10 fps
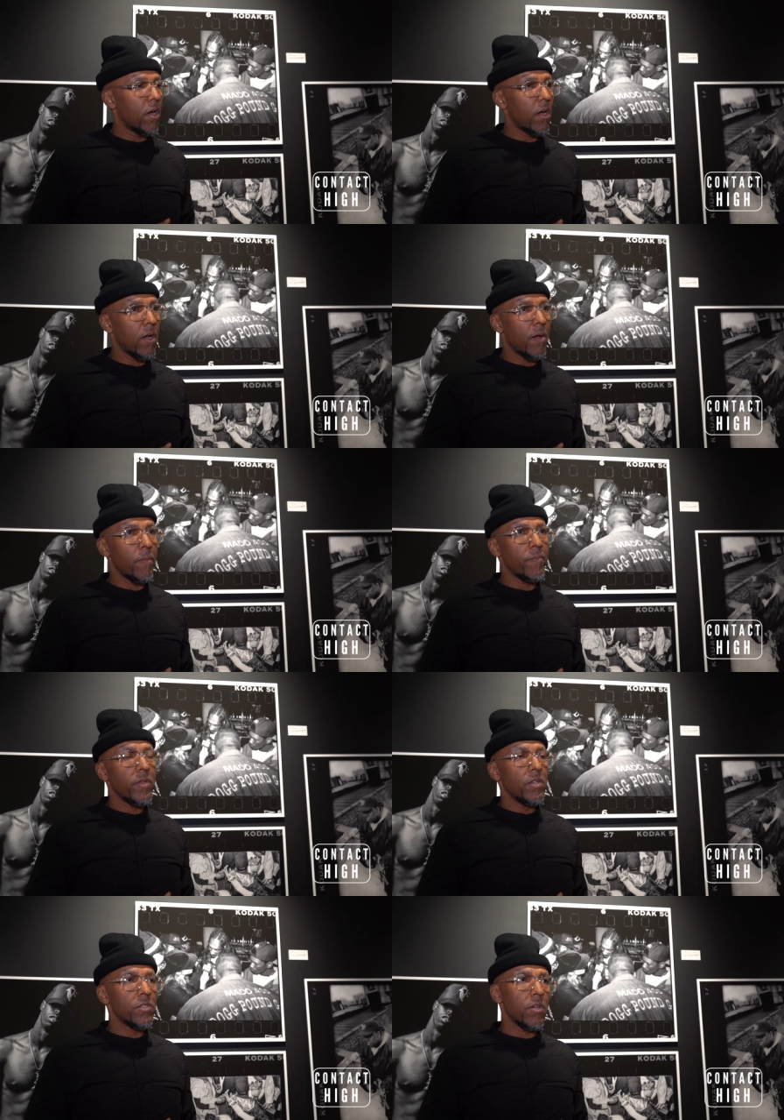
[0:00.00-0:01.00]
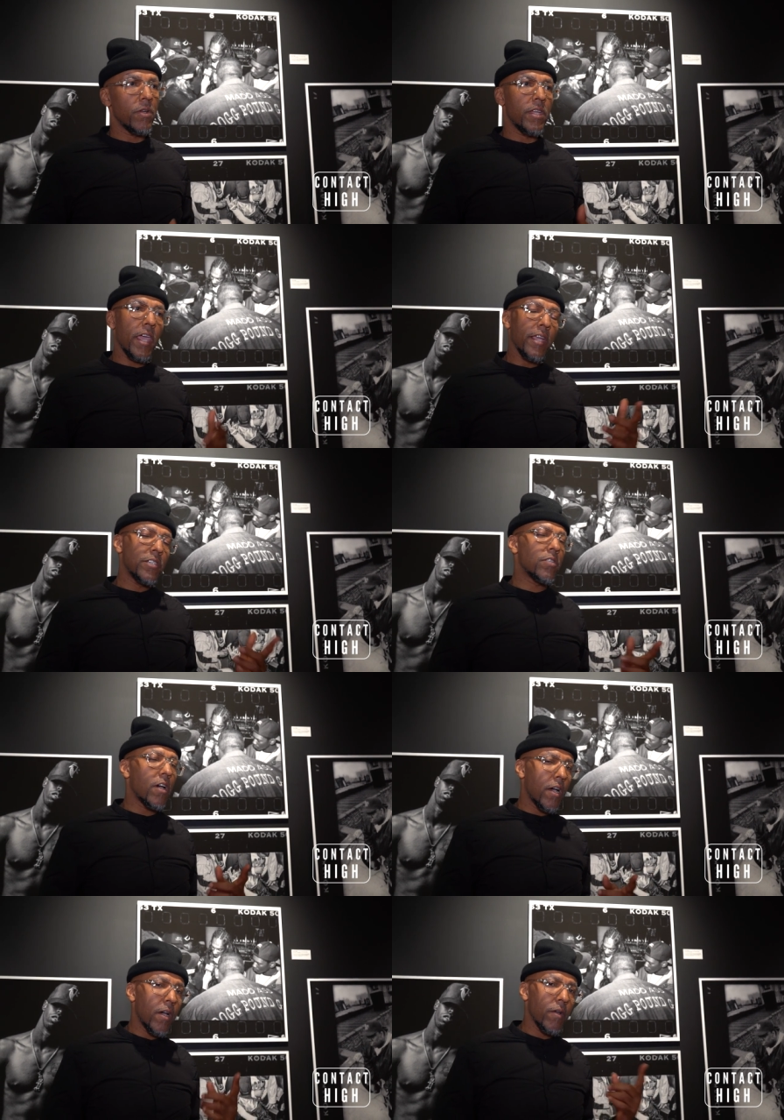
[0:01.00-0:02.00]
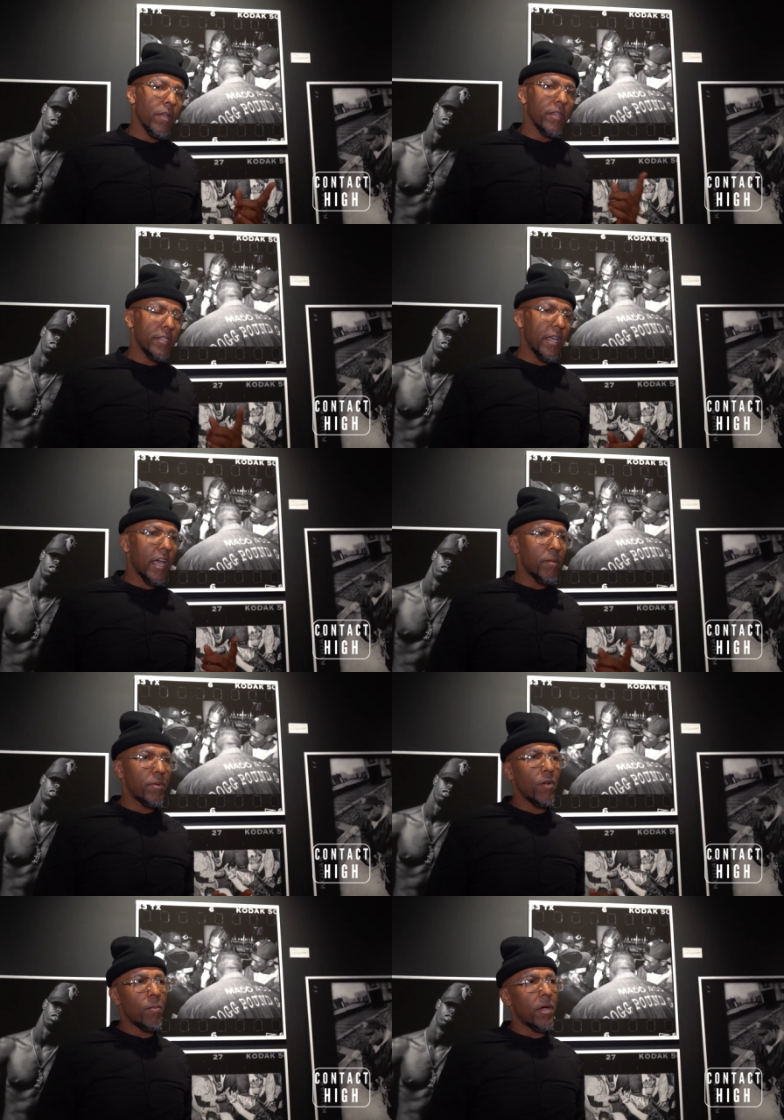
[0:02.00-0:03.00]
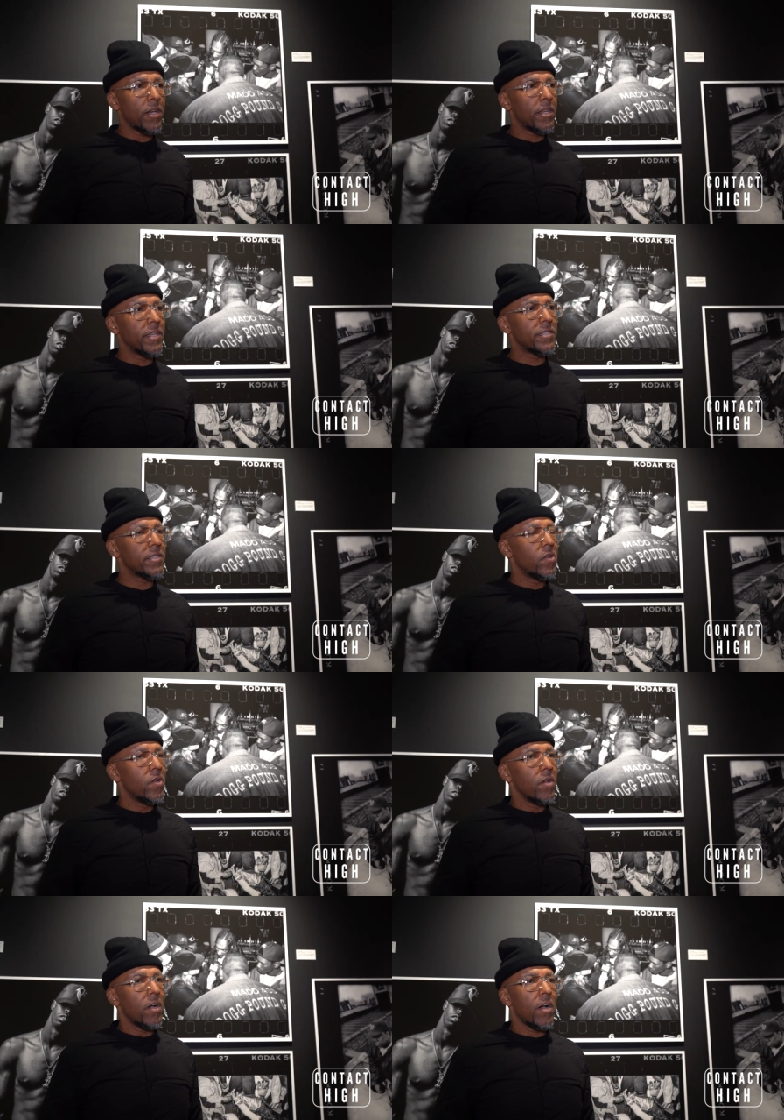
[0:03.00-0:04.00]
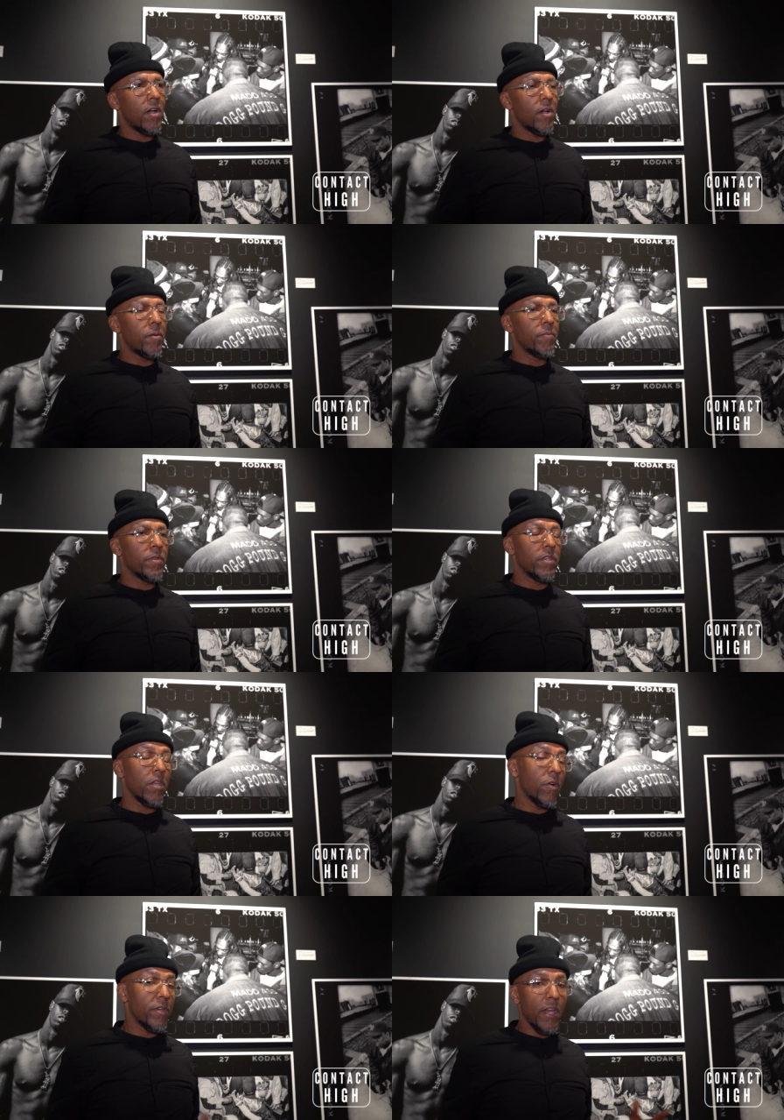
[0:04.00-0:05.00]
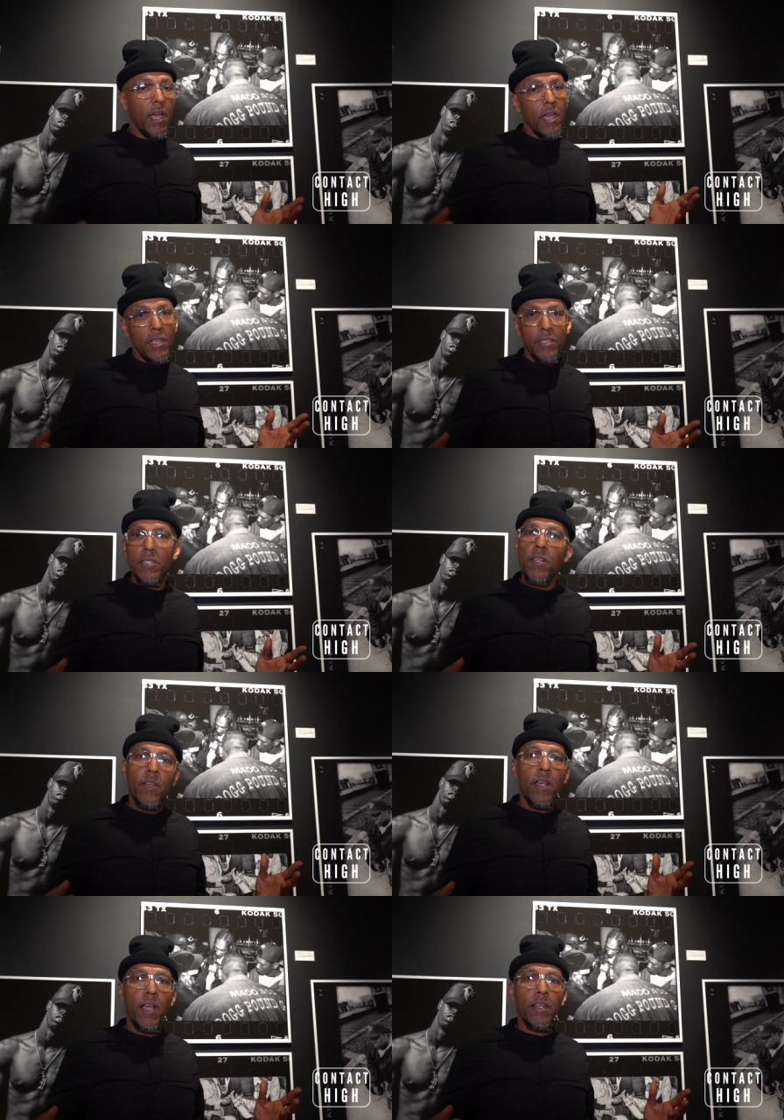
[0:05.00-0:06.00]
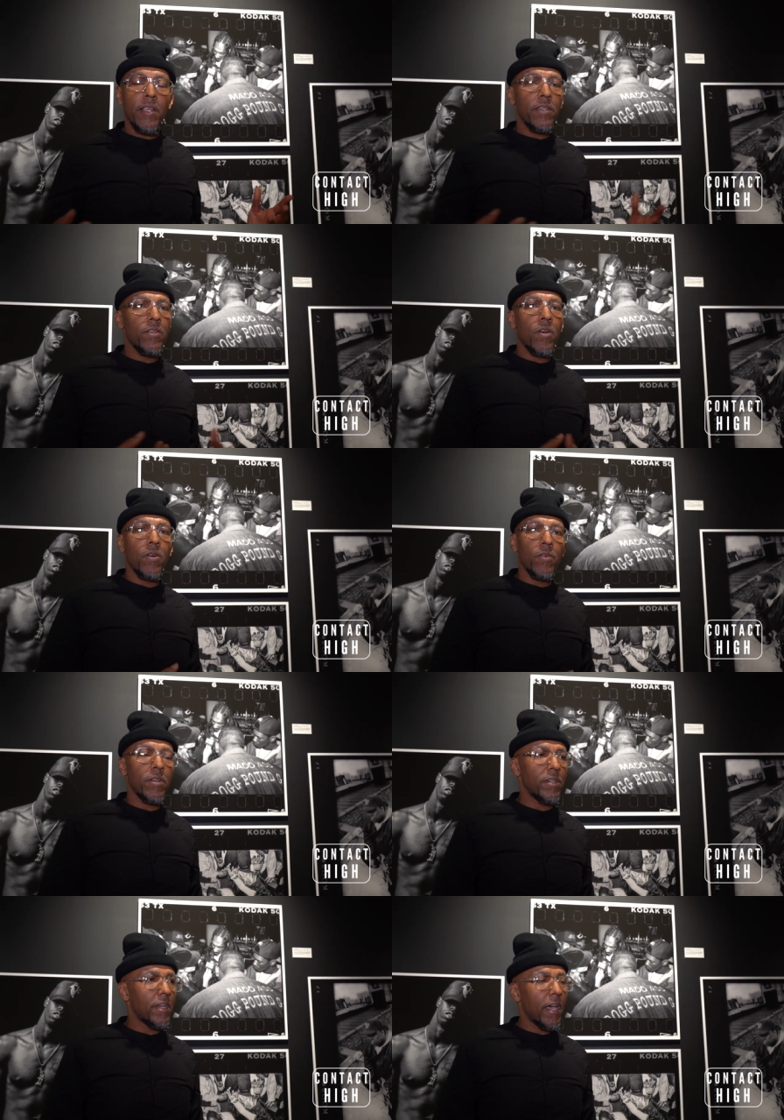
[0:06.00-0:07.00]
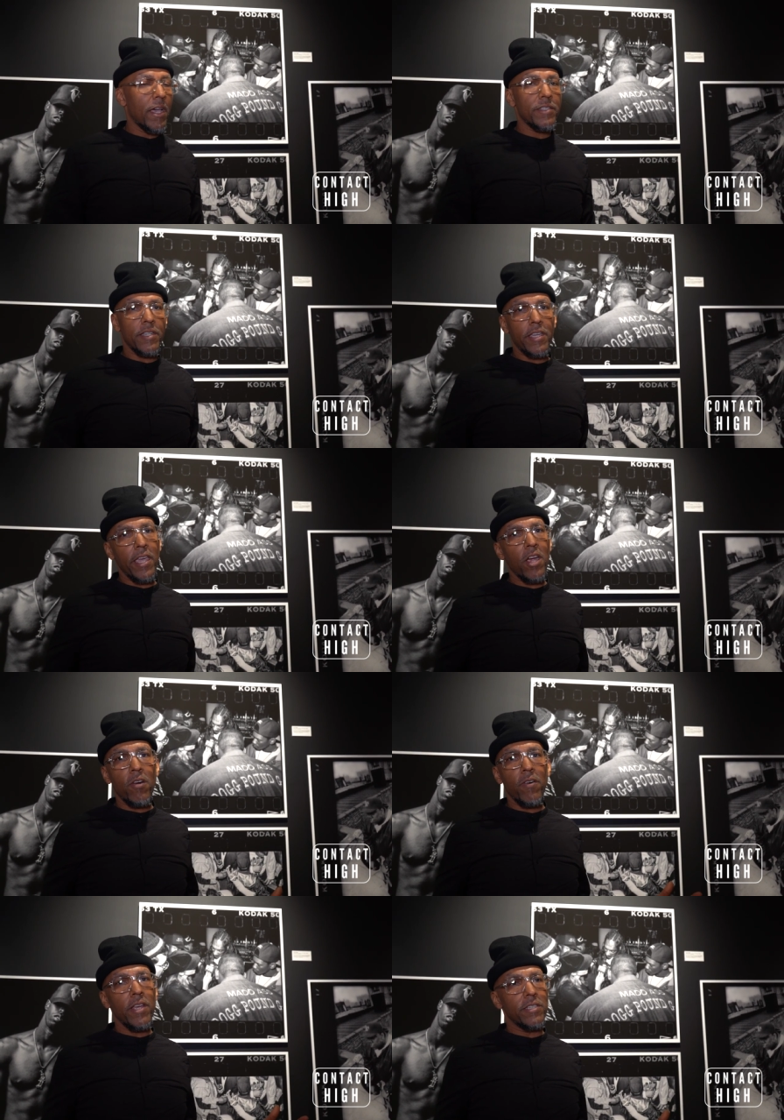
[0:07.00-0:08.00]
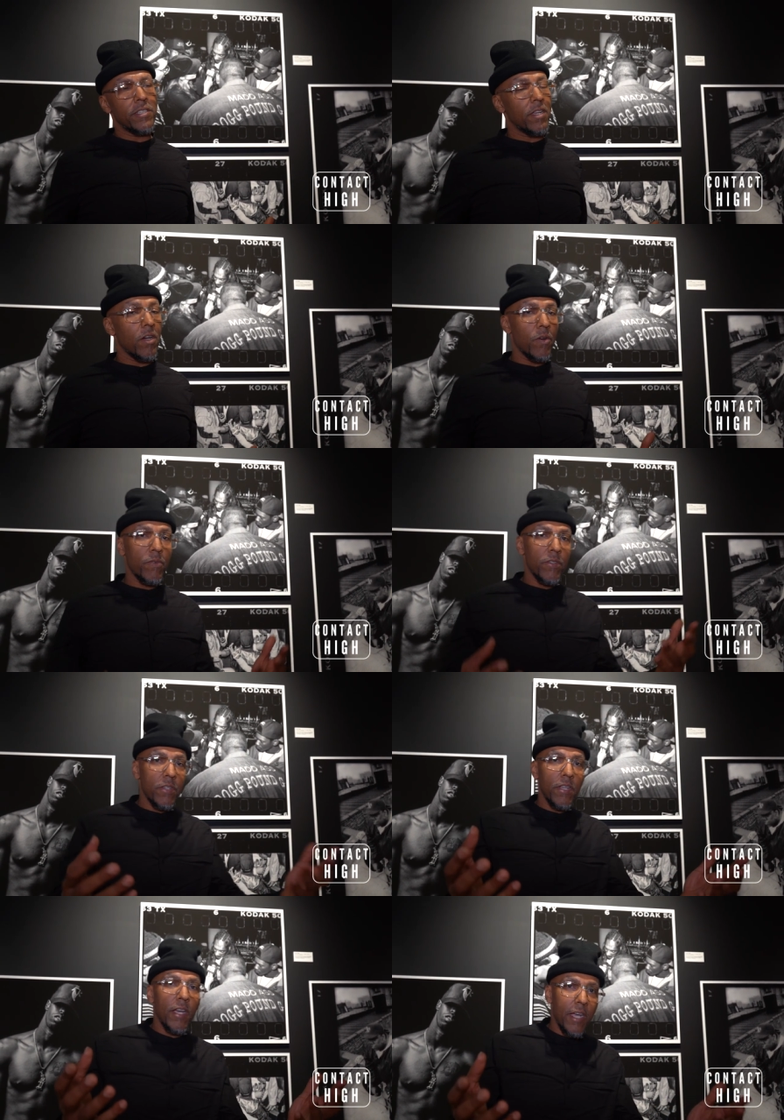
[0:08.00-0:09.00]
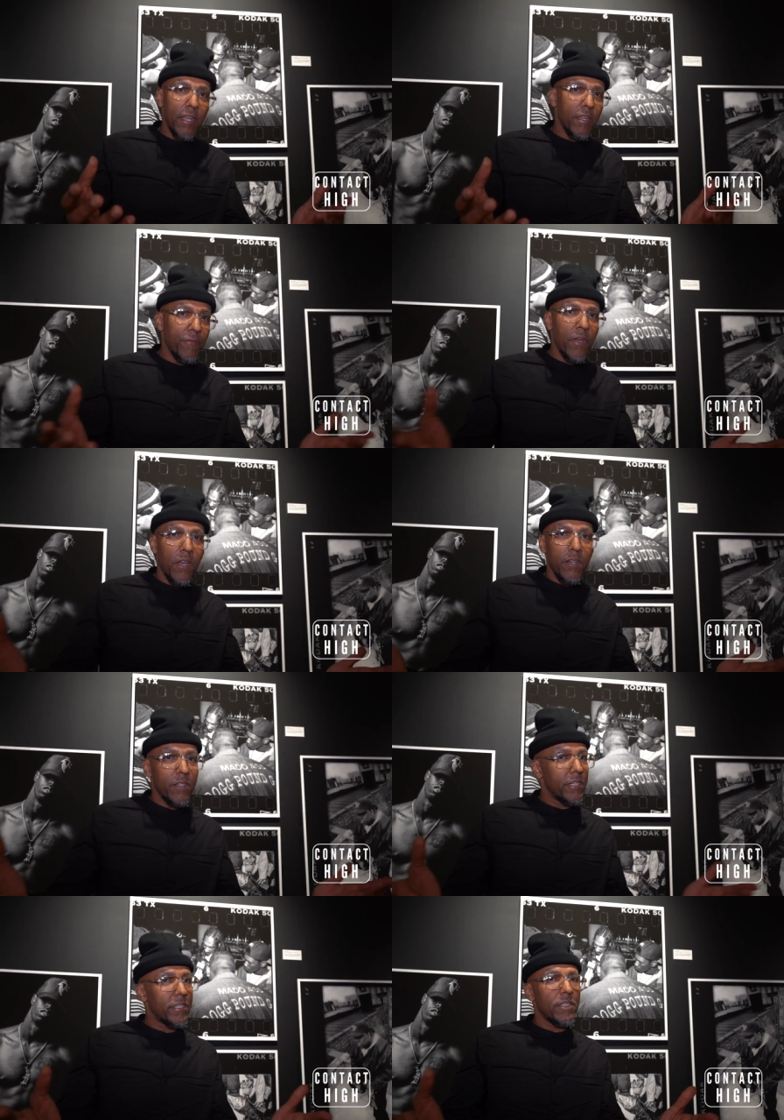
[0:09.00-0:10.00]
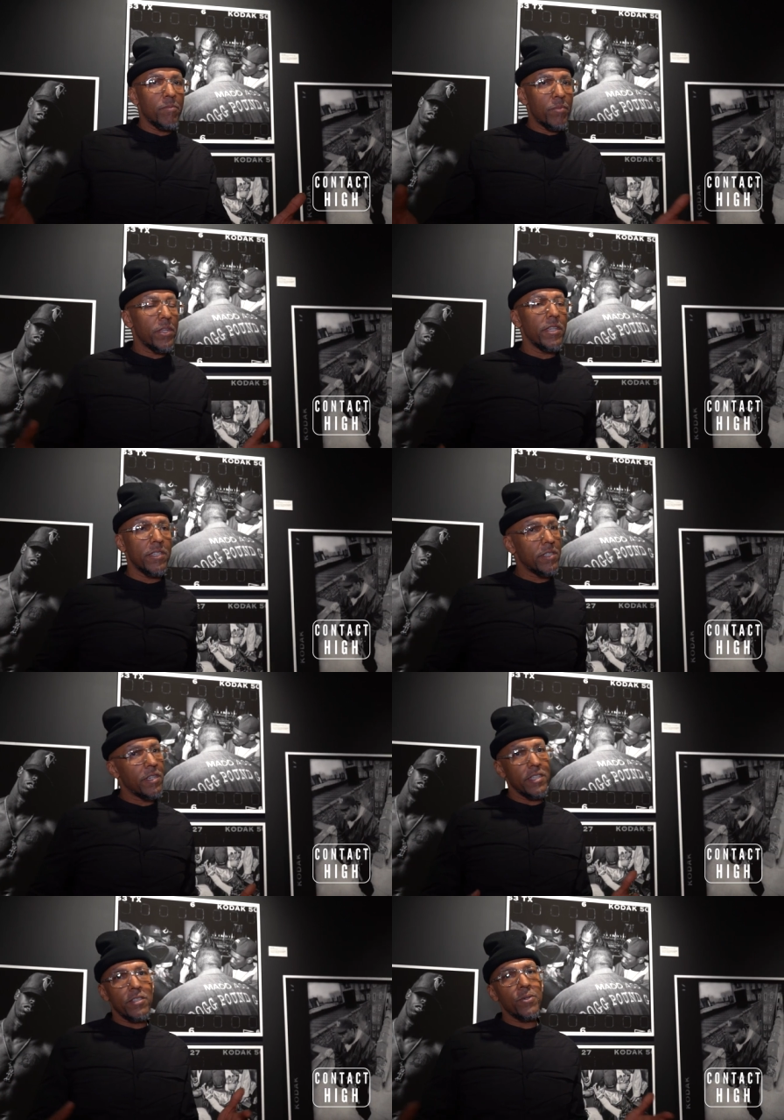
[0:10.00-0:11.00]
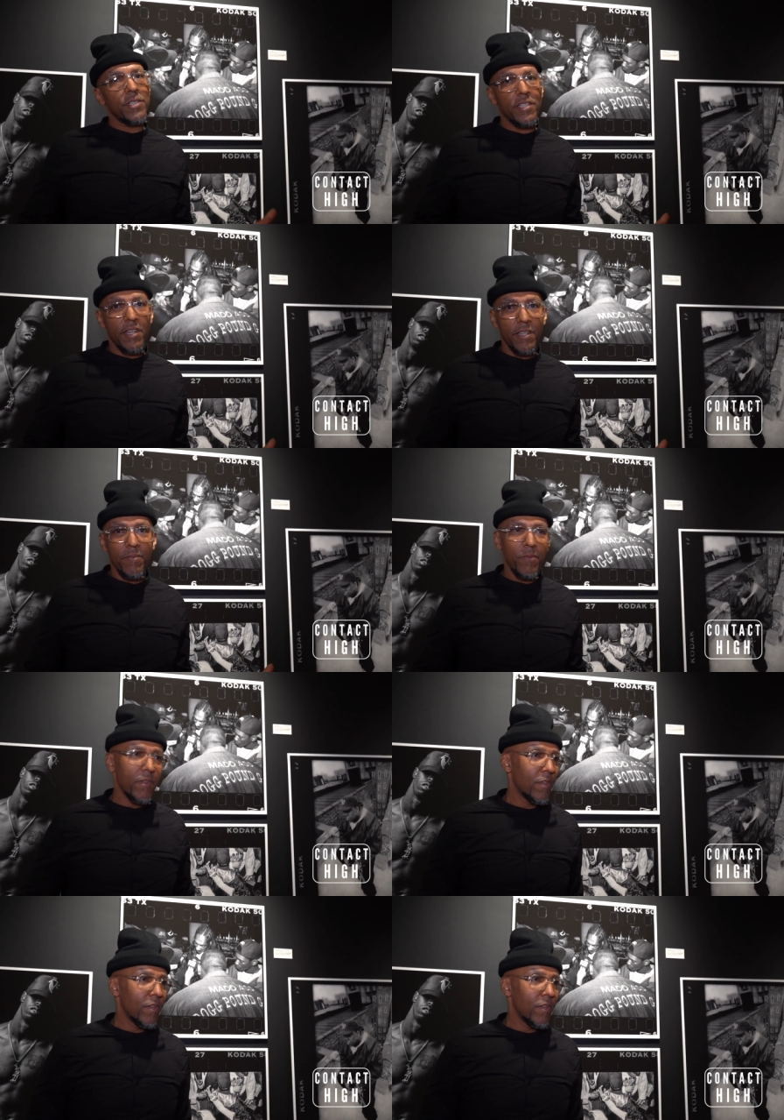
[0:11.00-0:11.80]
So Gangstar has got to be on my list. Yo, Nas, Nas and KRS. Yo, if y'all listening, please, let's do a sitting.